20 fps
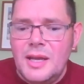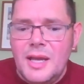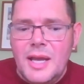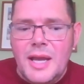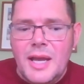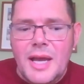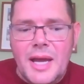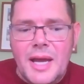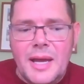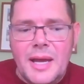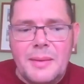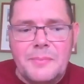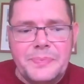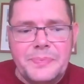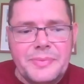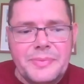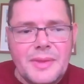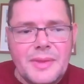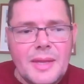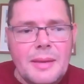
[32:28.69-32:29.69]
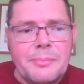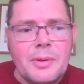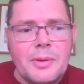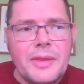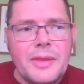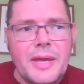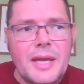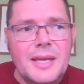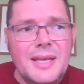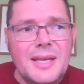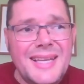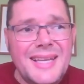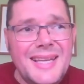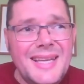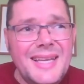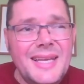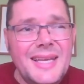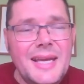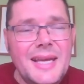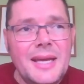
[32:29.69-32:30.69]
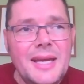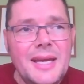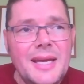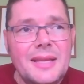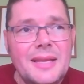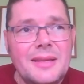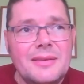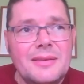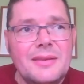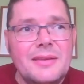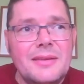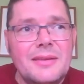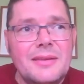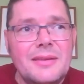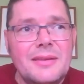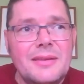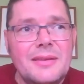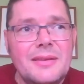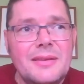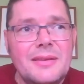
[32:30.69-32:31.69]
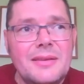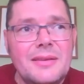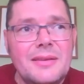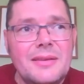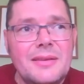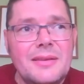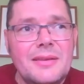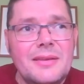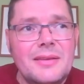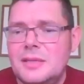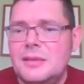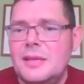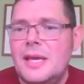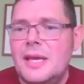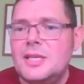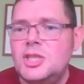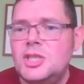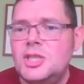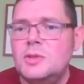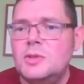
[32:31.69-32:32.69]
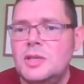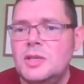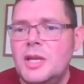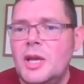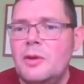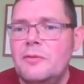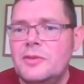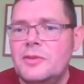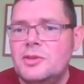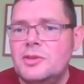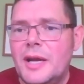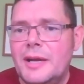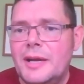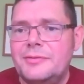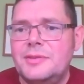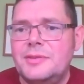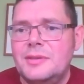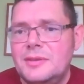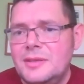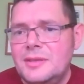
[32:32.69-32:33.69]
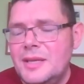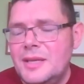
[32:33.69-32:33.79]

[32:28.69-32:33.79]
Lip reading: But then you think about it, that's their student overdraft,